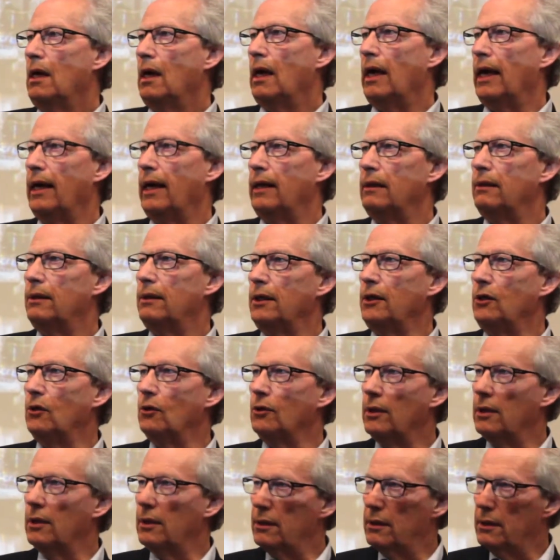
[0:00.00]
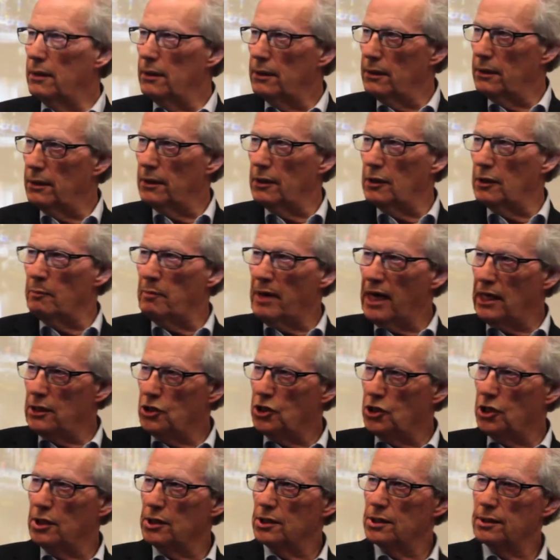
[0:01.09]
and the
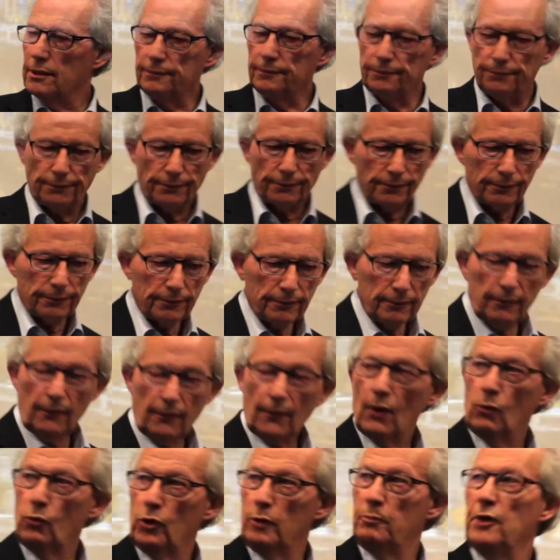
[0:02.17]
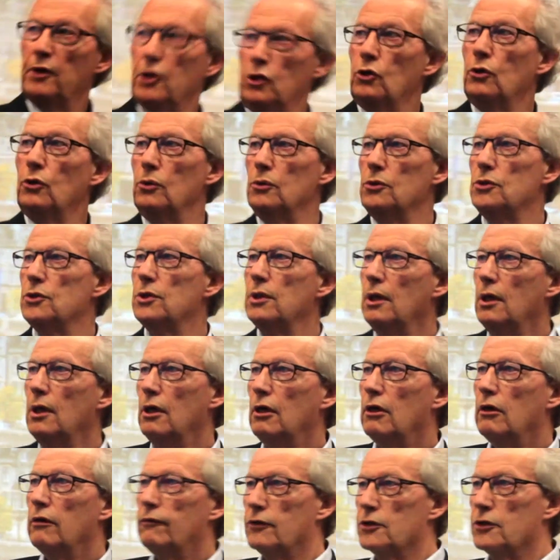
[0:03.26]
benches would be used
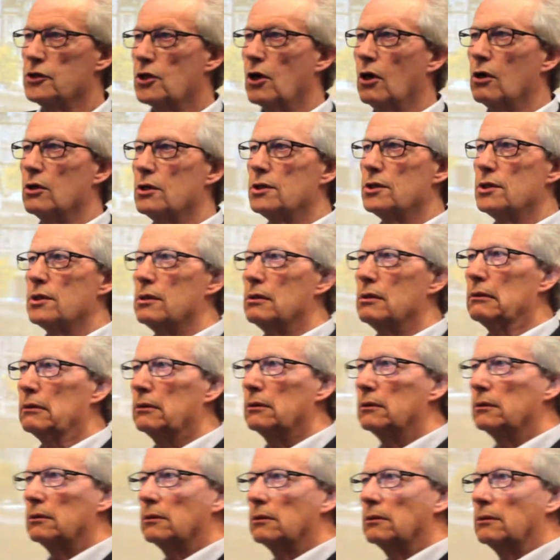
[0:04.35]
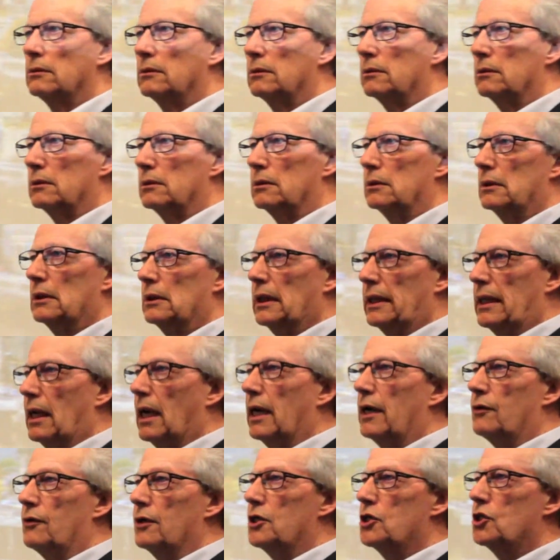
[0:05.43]
for Scots and
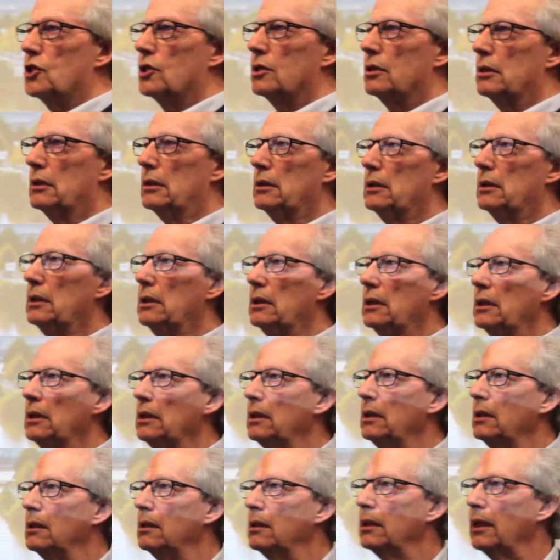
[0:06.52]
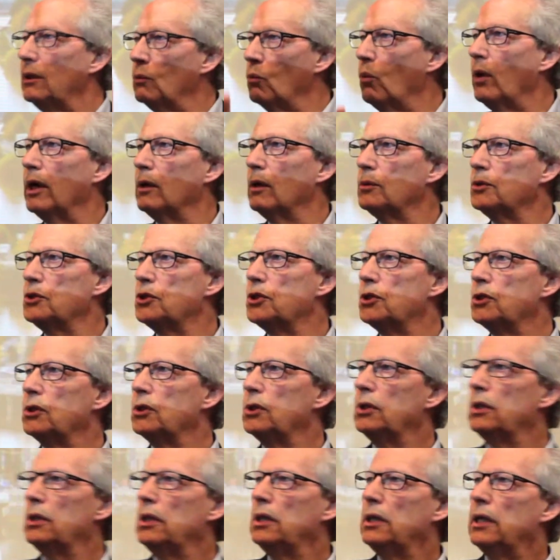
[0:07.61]
Irish and Welsh
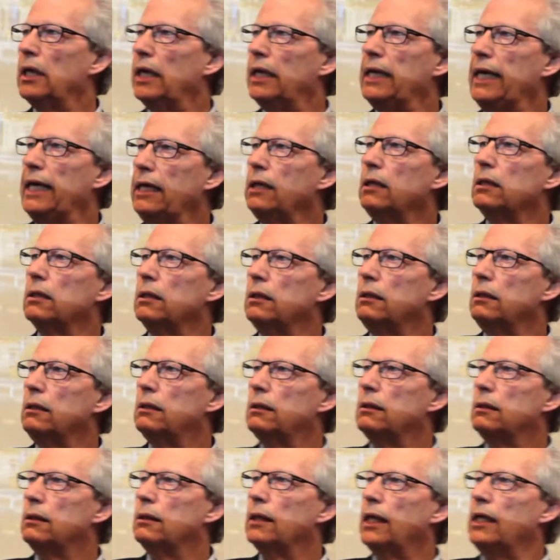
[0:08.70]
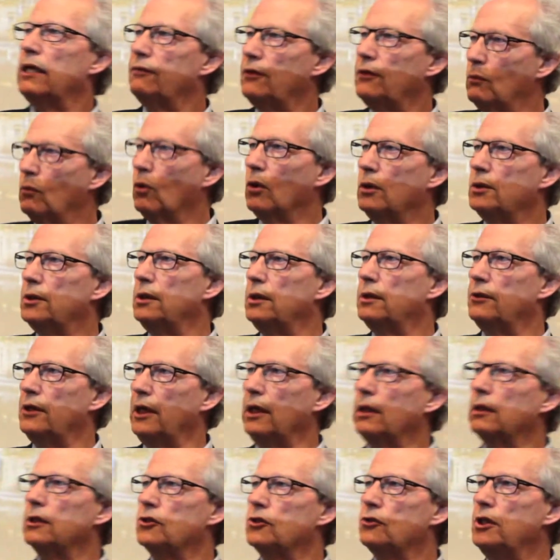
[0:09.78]
and England, and if they wanted, the
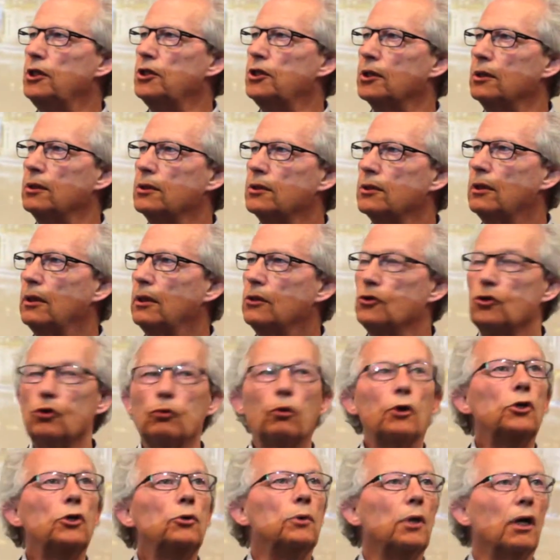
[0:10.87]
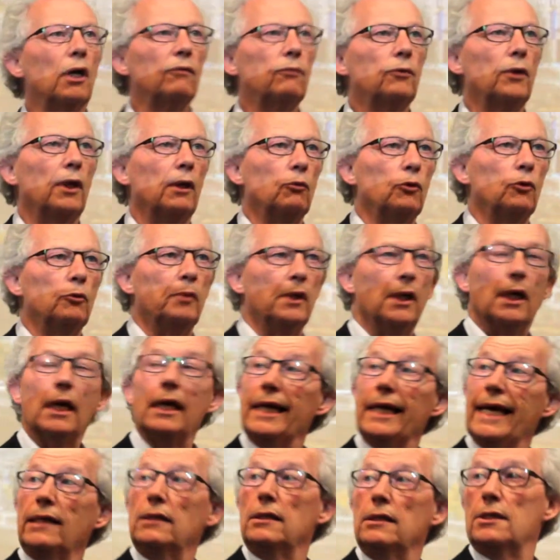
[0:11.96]
English regions. So what you would have then would be an
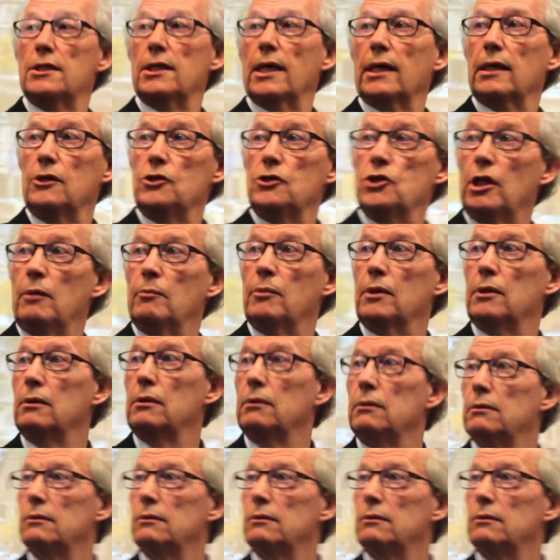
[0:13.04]
elected second chamber,